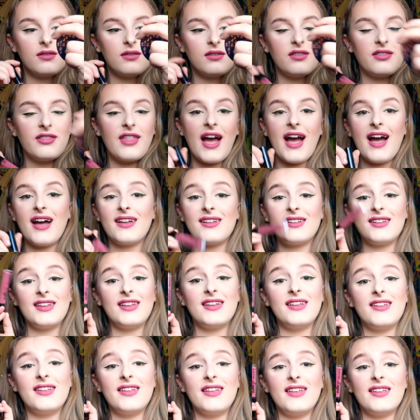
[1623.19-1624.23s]
That
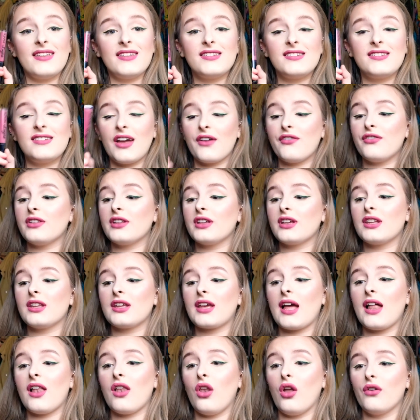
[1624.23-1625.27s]
is definitely going to
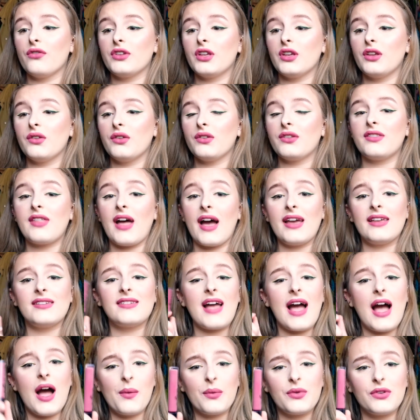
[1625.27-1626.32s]
get a lot of use. That
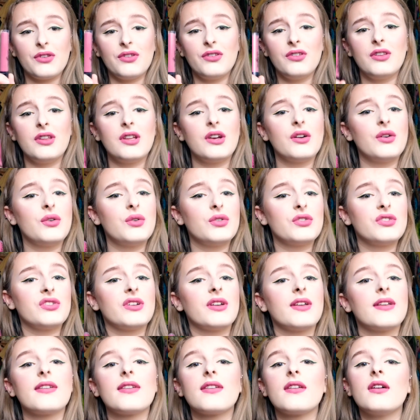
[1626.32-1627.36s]
is absolutely
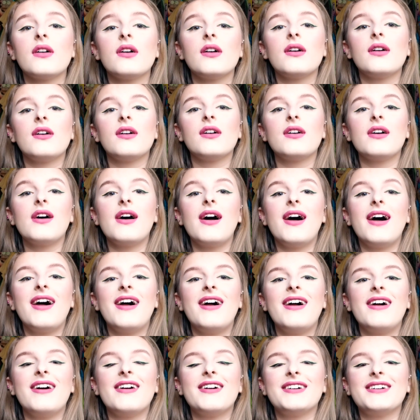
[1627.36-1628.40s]
gorgeous.
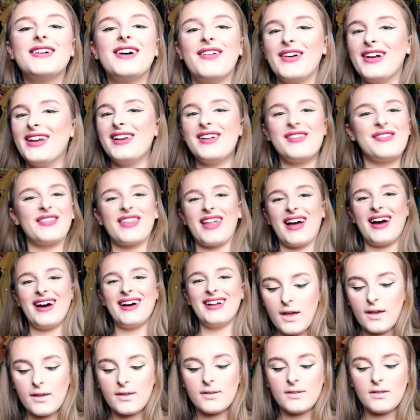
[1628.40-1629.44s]
Oh, I love that.
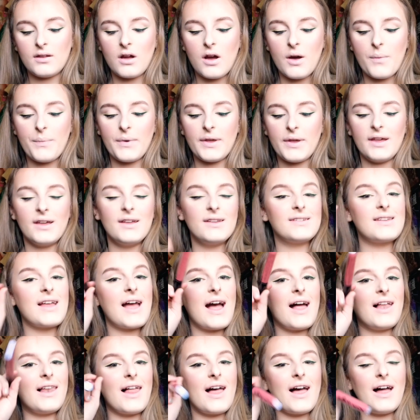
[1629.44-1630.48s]
Next up is
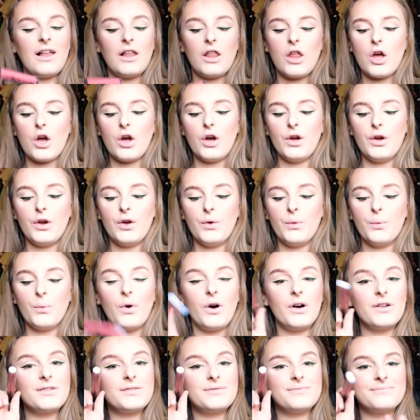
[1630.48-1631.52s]

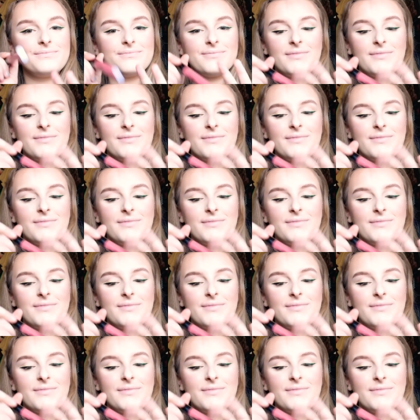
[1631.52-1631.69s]
LL01.